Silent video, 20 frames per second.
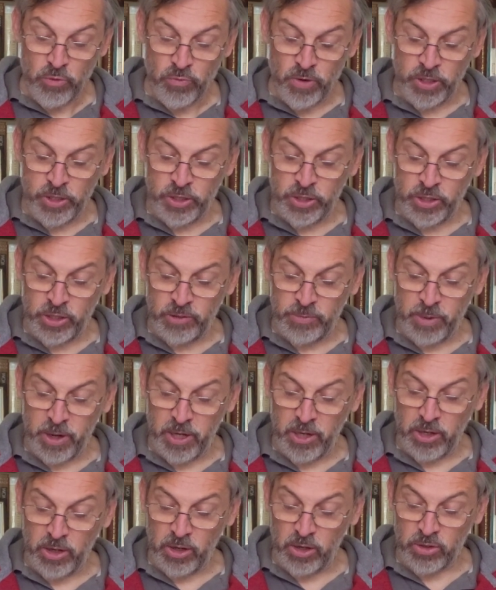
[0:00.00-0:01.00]
Wretched is
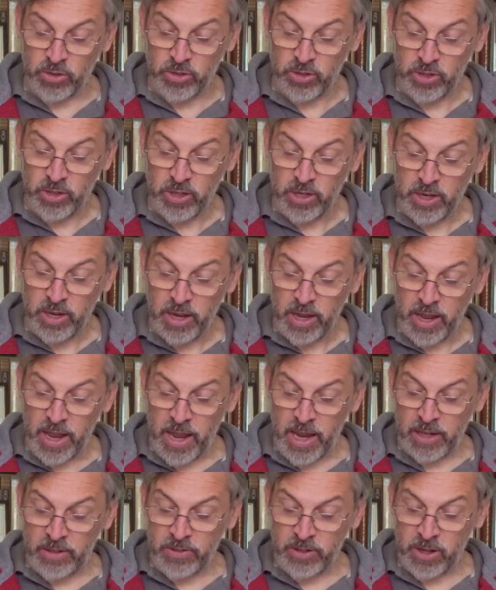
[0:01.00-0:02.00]
my lot,
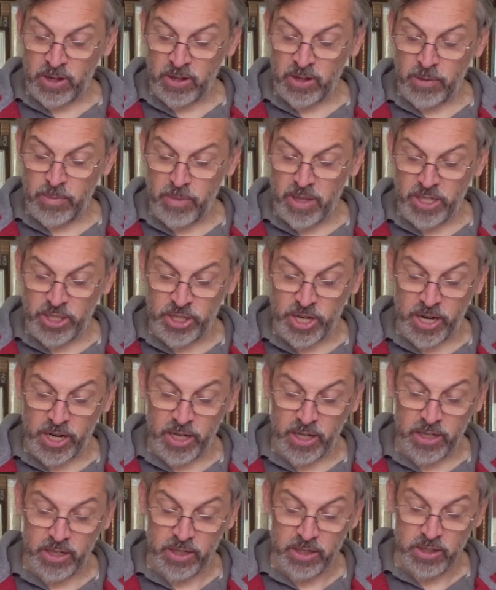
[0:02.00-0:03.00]
exiled in
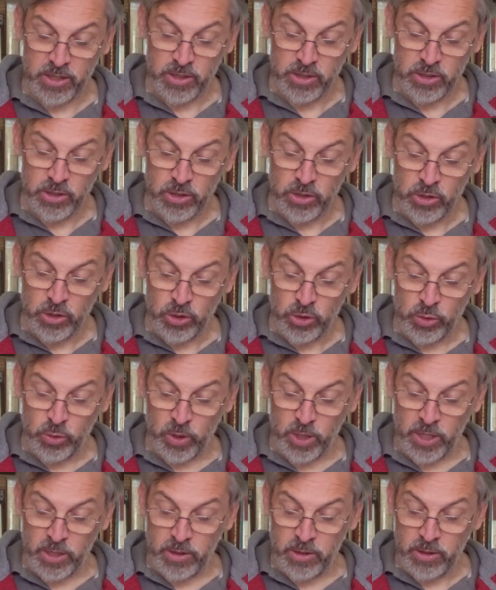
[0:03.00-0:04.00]
Meshech,
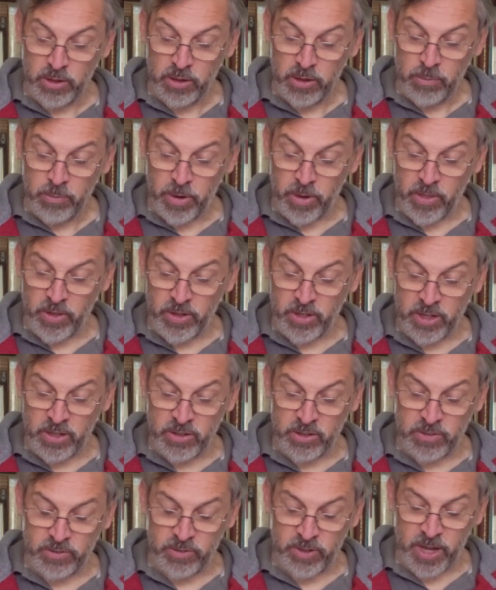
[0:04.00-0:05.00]
dwelling by the
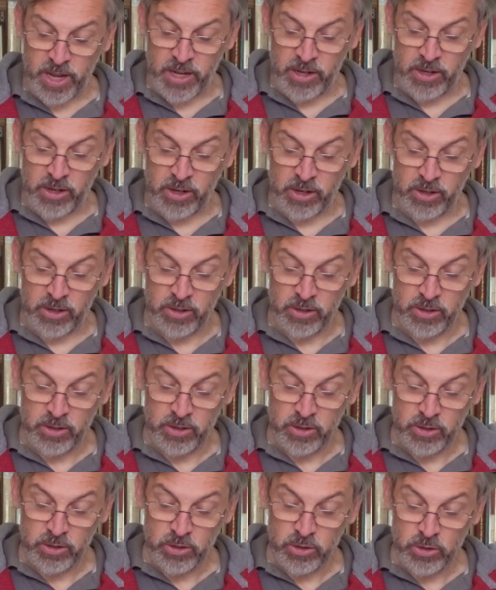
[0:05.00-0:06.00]
tents of Kedar.
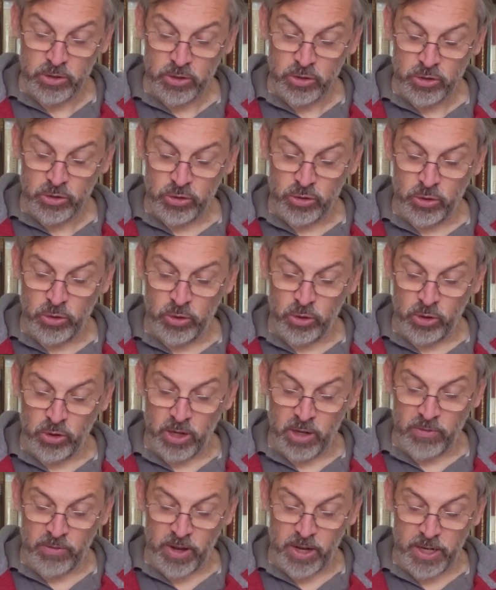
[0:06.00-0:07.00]
Too
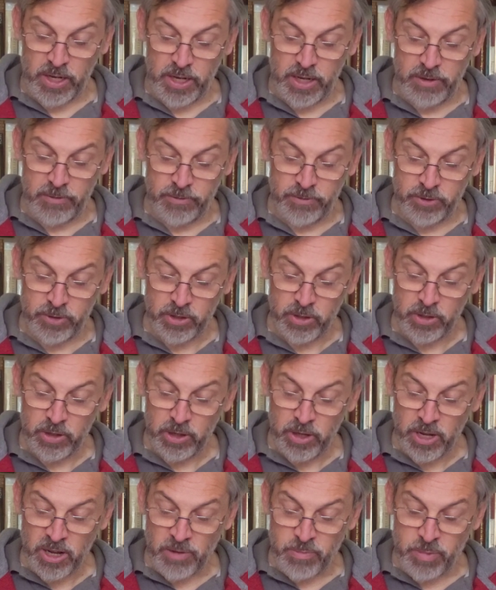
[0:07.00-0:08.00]
long have I lived
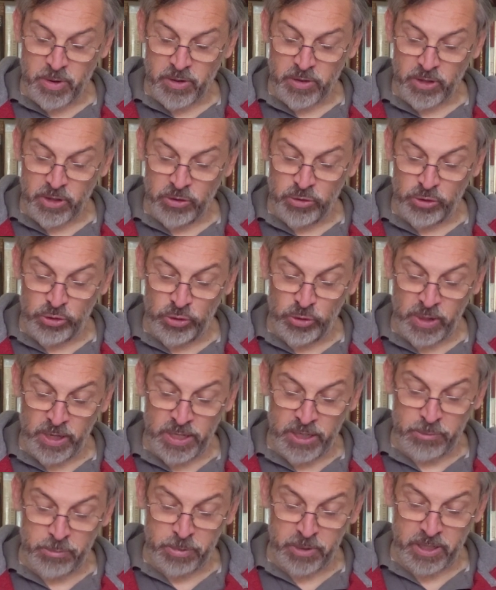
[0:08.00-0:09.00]
among those who
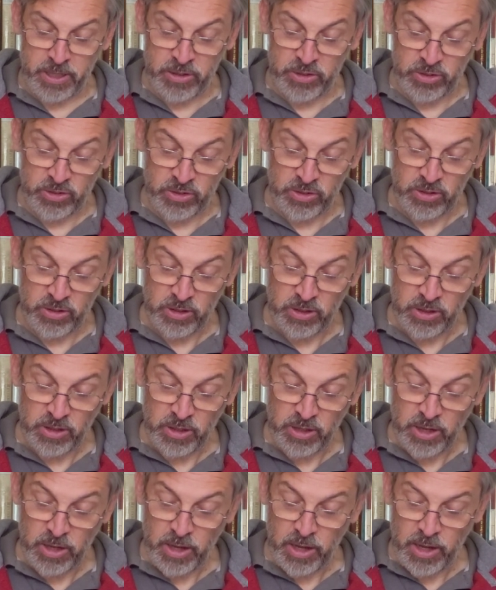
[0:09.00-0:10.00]
hate peace.
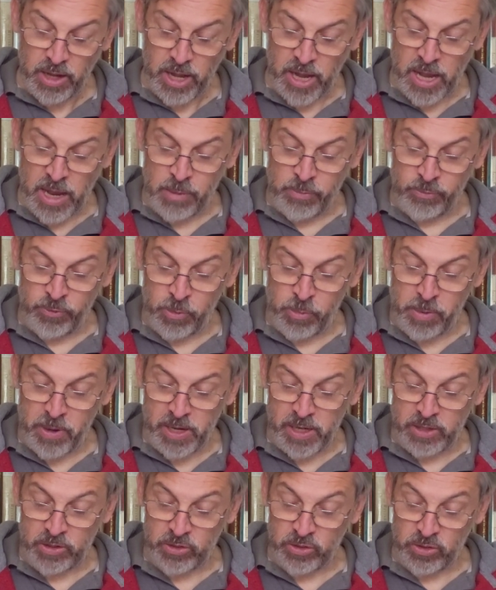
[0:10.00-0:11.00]
I am for
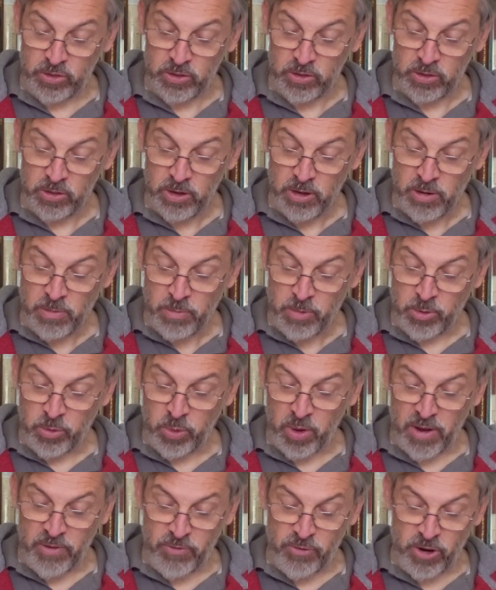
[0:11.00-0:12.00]
peace, but
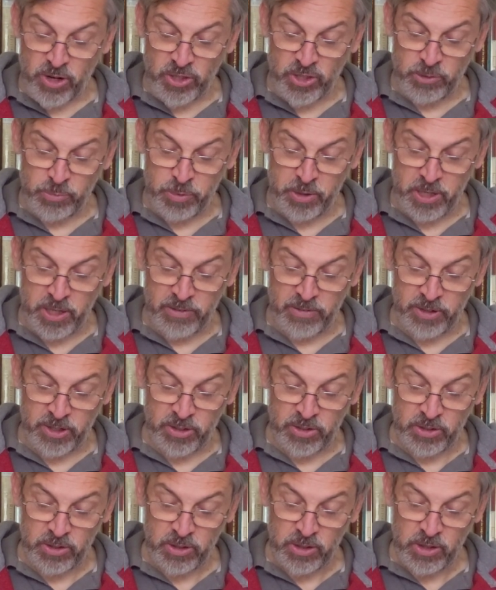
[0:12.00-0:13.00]
whenever I speak of
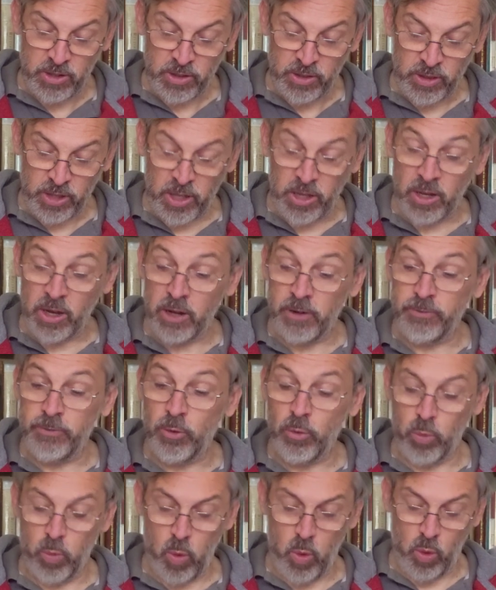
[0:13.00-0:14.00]
it, they are
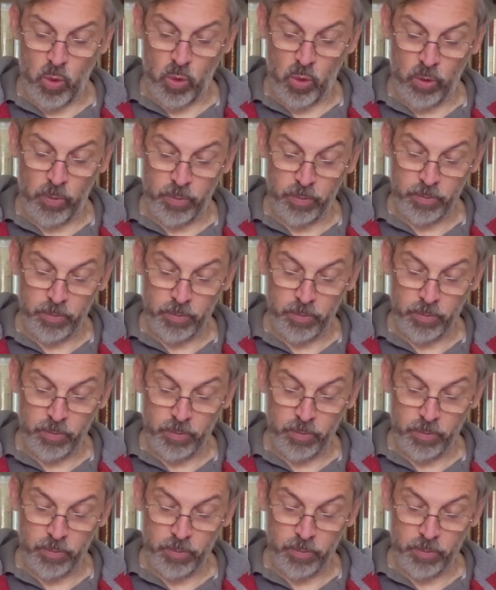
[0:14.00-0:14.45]
for war.